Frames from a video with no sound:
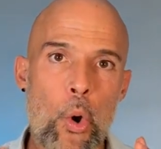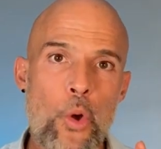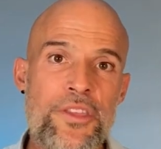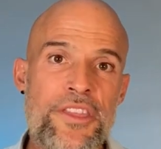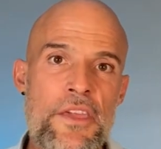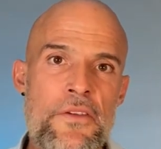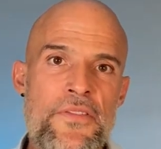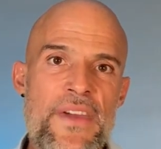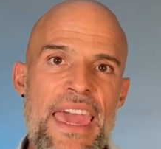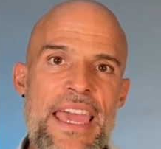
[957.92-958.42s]

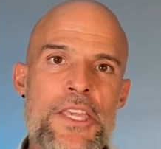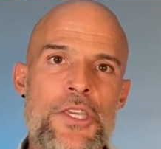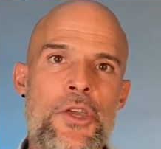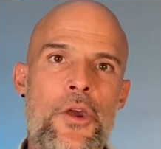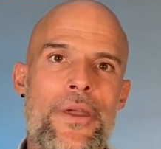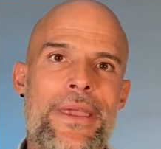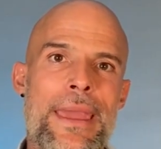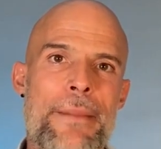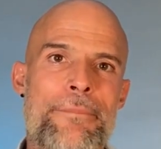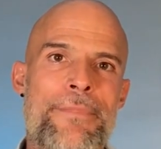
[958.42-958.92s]

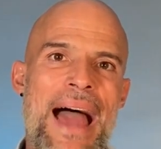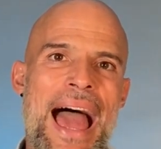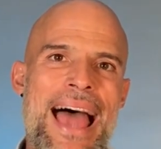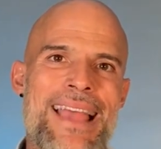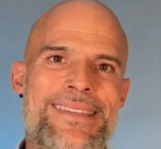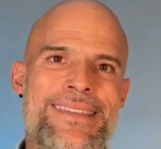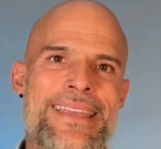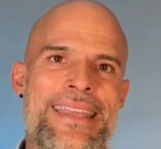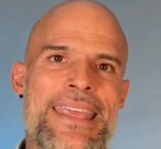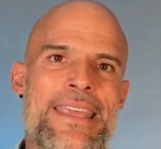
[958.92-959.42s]
Cultivate your
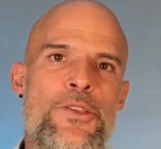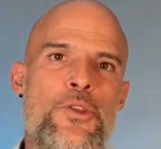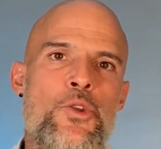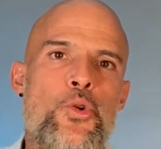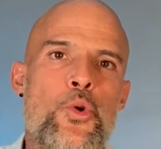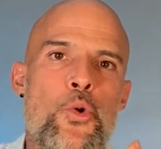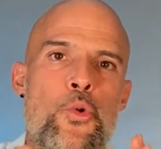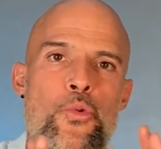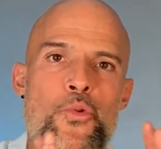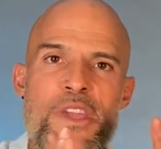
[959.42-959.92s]

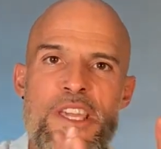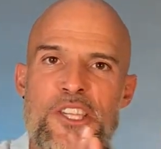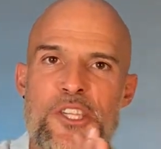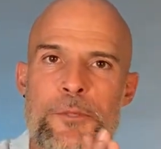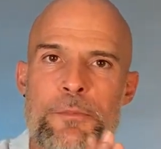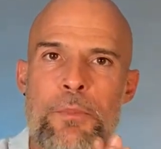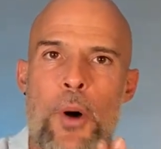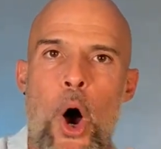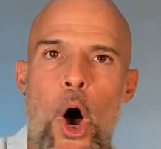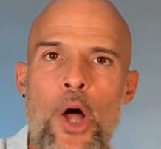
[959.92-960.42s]
capacity to
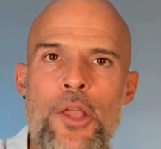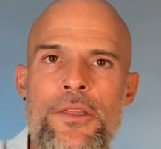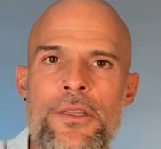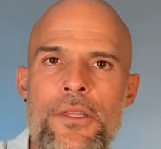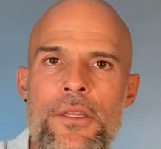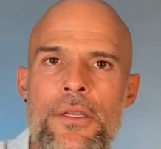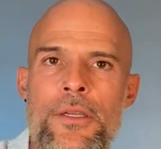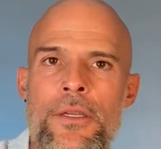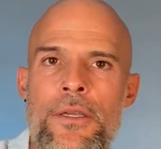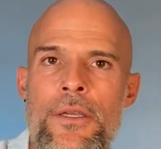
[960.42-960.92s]

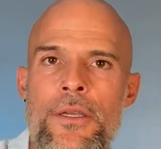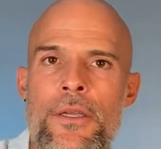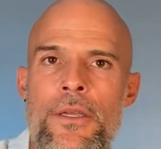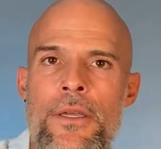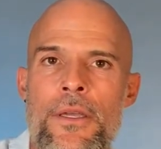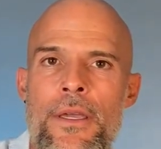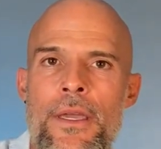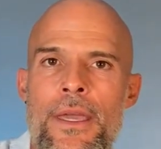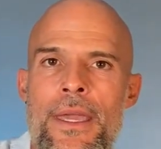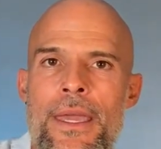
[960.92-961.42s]
respond
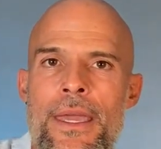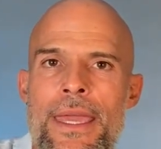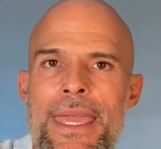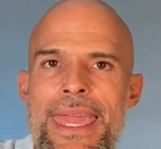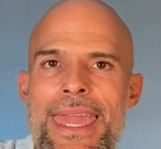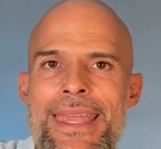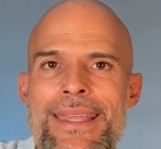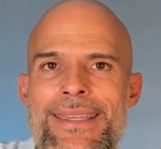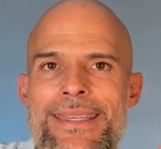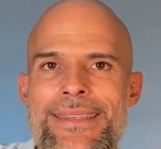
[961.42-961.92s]

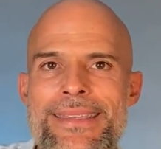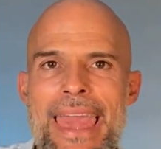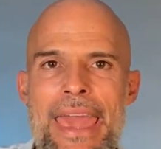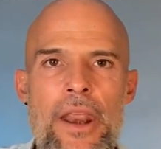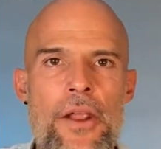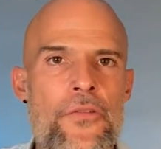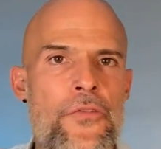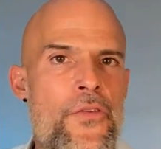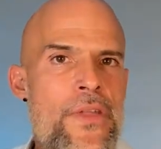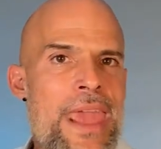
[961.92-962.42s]

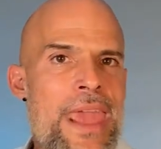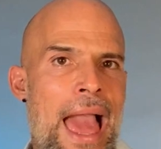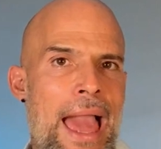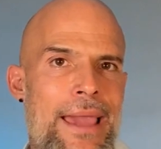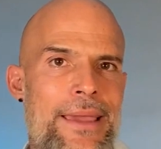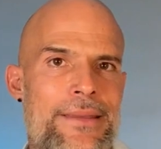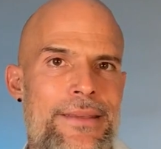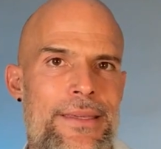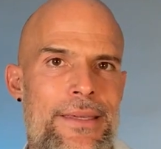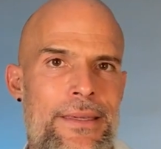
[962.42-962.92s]
instead
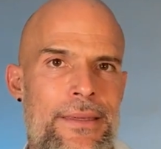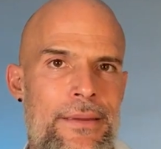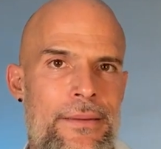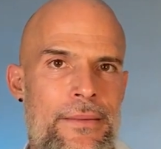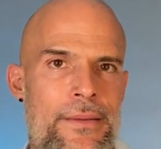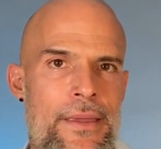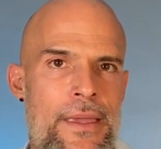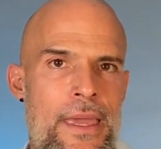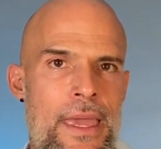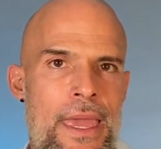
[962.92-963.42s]
react.
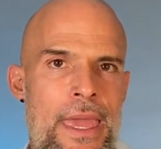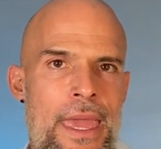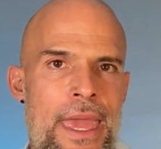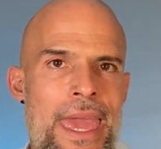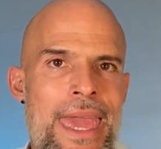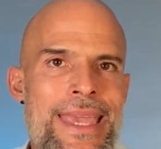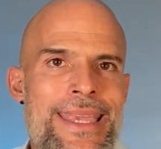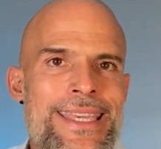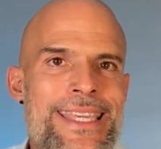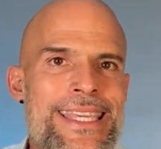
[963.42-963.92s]

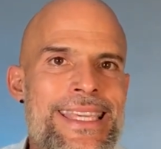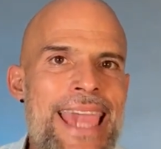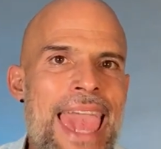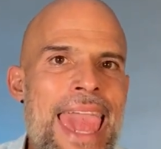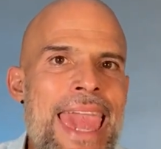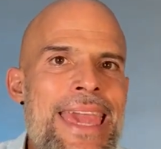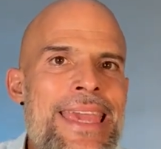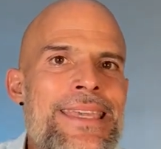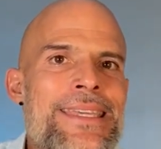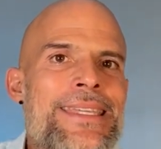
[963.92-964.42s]

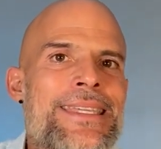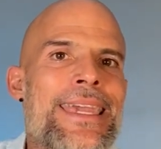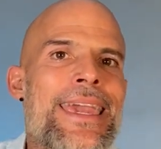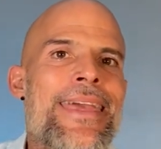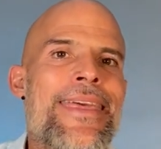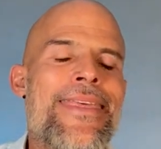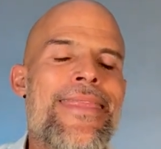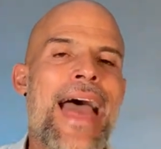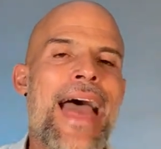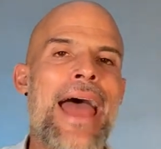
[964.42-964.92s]

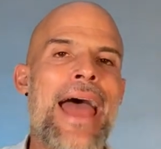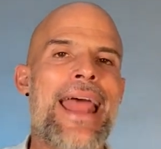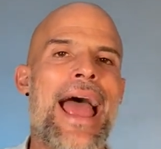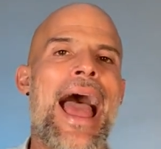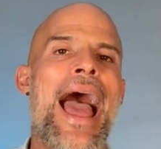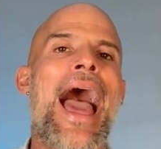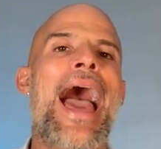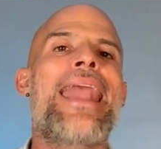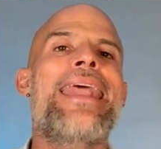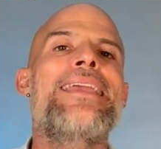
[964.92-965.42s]
Change
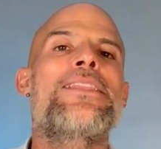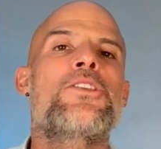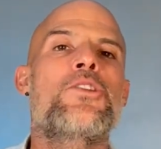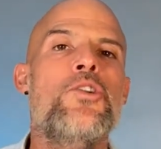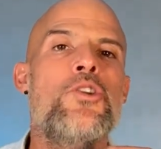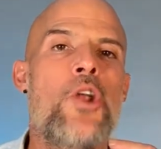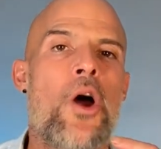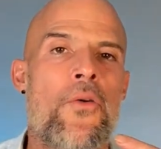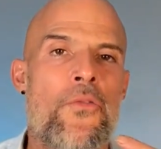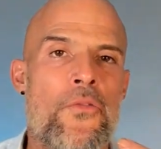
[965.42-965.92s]
that
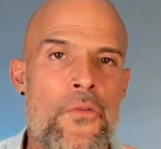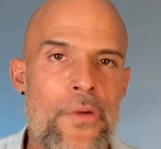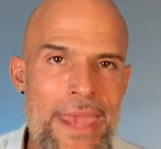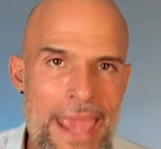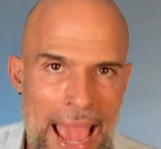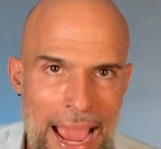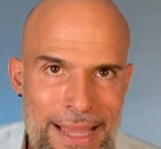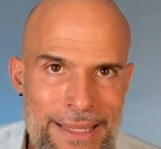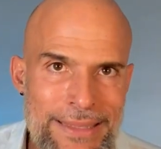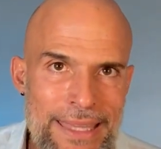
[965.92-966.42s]
attitude
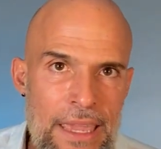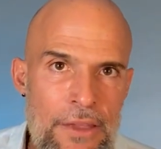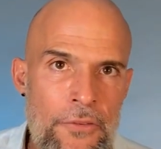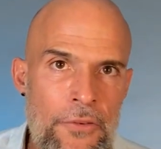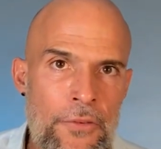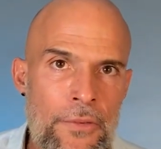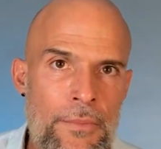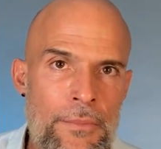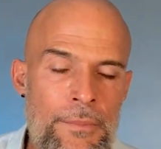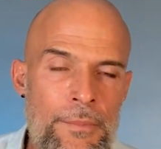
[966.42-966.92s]
of
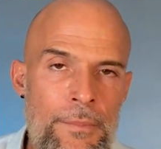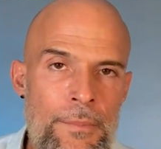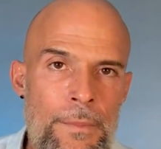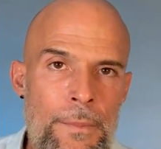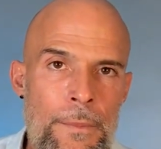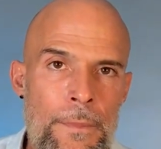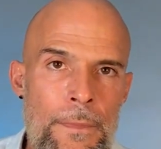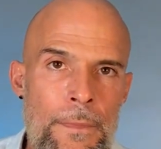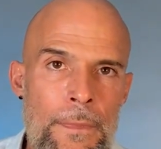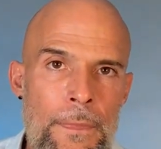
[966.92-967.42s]
reacting
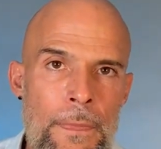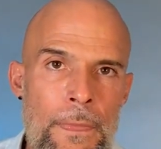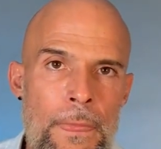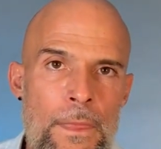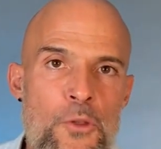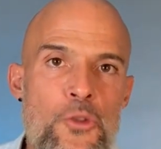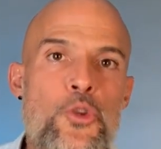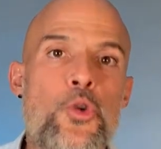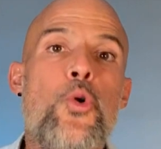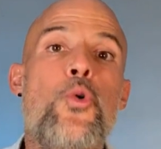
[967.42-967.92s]

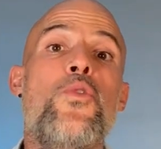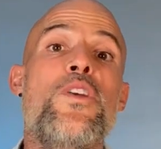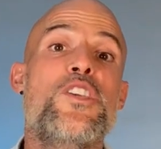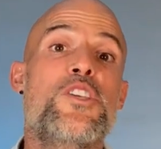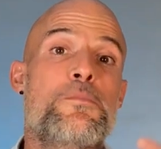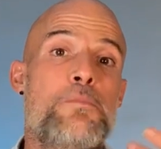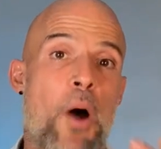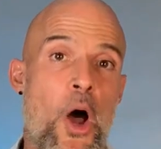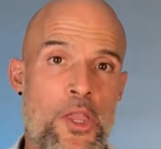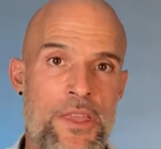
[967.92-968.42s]
to
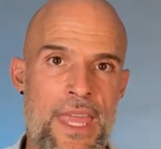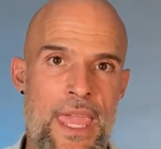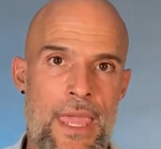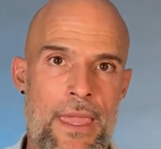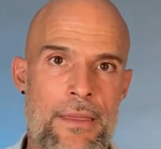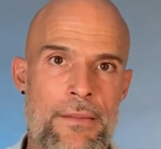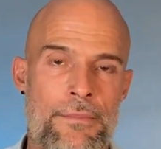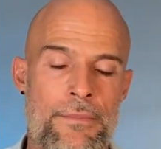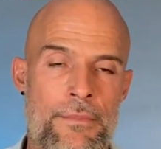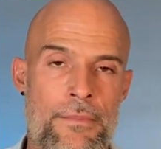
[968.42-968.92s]

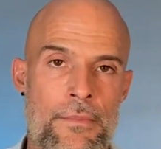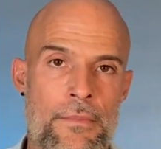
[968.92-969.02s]
responding.